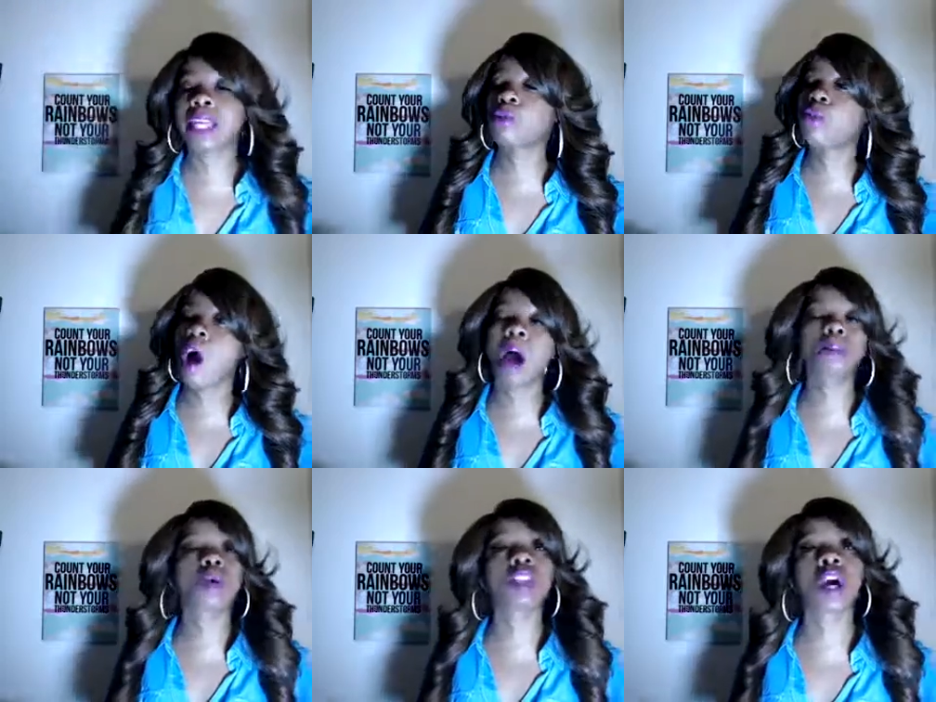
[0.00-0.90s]
I'm your
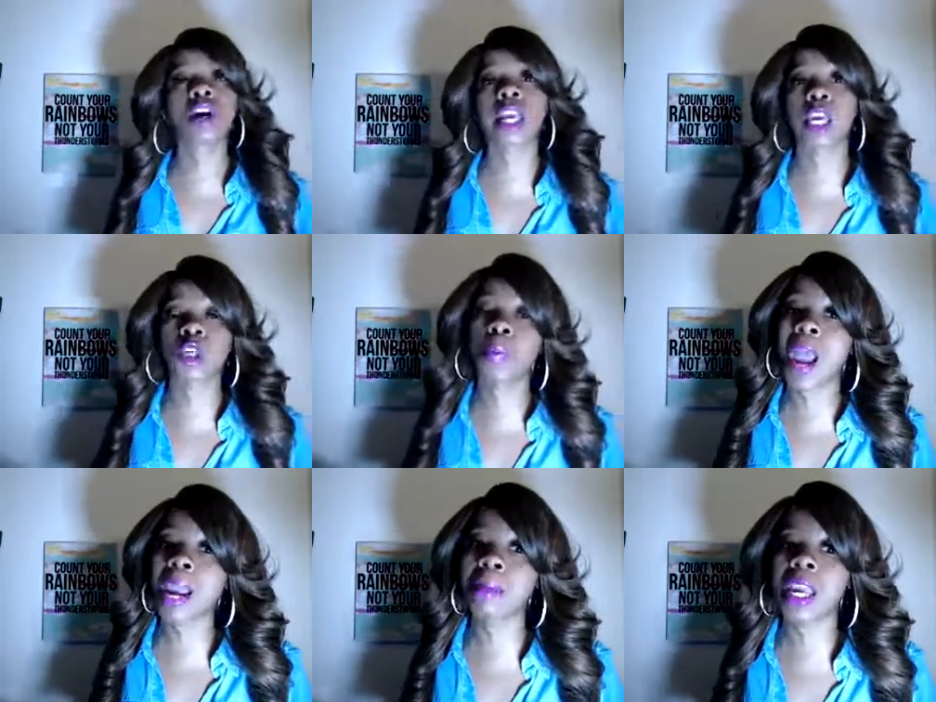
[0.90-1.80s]
attorney and you pay
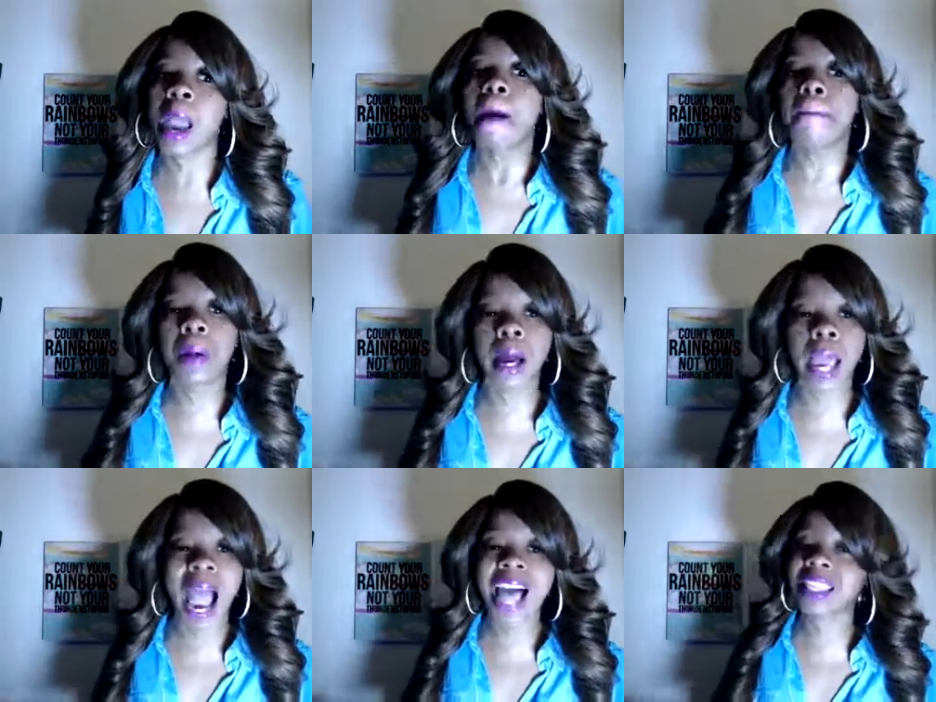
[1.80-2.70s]
me, but
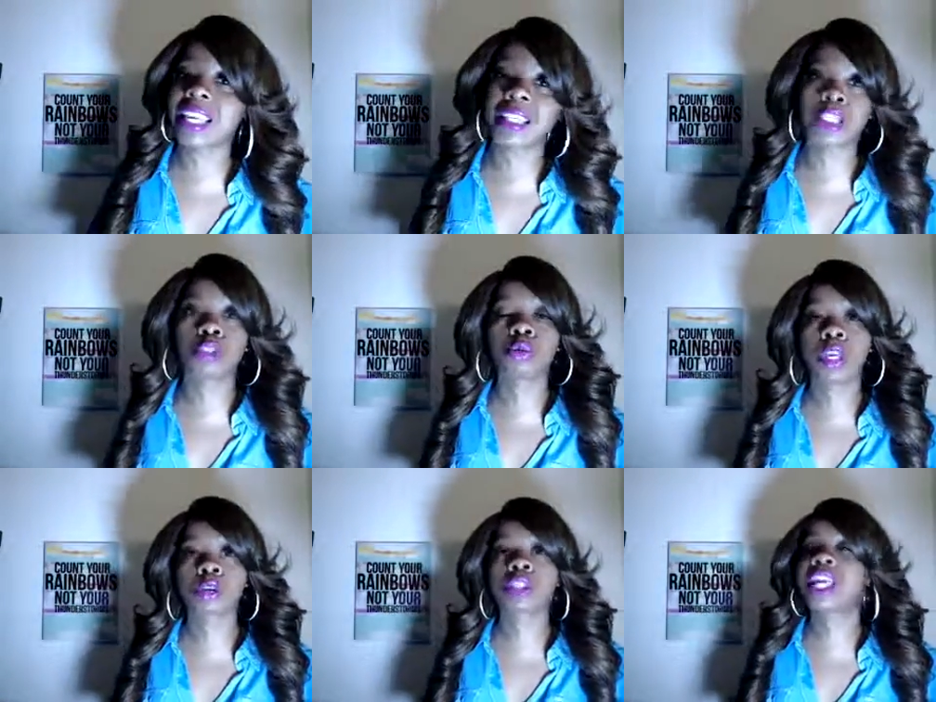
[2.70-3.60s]
I think that you guilty.